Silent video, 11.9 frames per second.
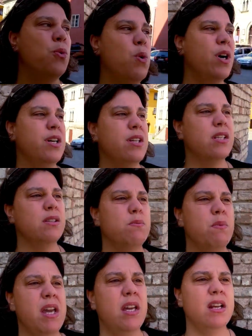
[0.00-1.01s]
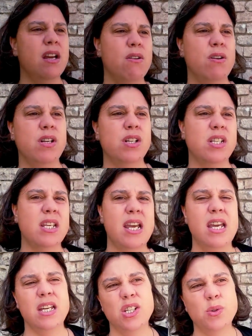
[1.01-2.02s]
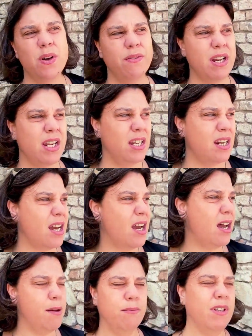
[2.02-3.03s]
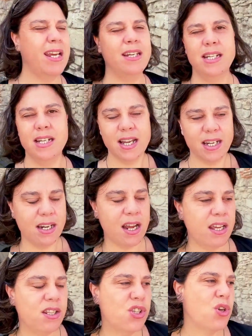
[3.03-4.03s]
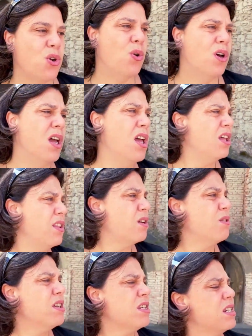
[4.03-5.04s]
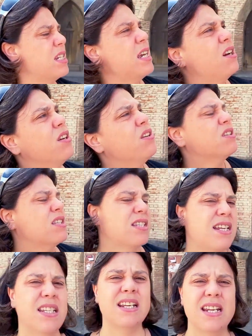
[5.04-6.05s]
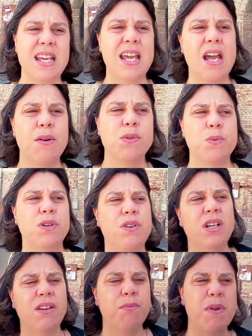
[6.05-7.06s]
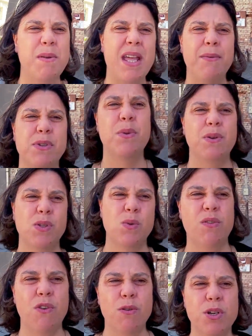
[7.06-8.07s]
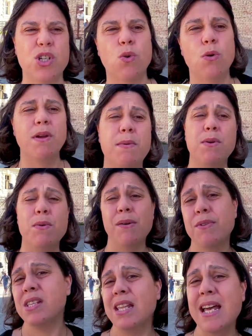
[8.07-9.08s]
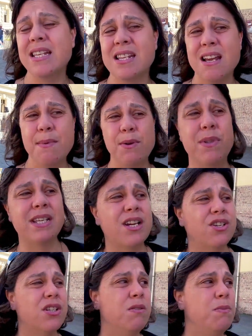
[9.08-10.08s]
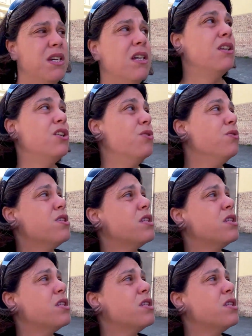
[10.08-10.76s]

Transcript: was made a heritage site in 1999, so there is a date on here that says 1998. I was wondering if maybe that was when it was refurbished, or maybe that was the last time it was actually being used.